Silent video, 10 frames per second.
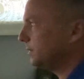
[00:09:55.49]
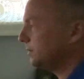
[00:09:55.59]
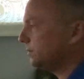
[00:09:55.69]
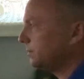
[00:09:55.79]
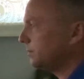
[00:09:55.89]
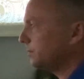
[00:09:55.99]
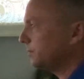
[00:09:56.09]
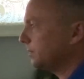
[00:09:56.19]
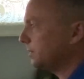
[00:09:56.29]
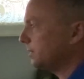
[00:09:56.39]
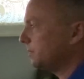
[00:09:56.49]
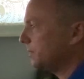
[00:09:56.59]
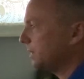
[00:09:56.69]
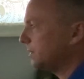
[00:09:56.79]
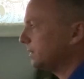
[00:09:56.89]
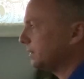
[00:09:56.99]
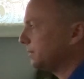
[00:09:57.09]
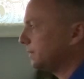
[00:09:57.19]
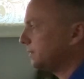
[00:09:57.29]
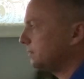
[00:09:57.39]
shoulder, we're going to go ahead and make our
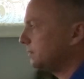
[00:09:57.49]
downwind.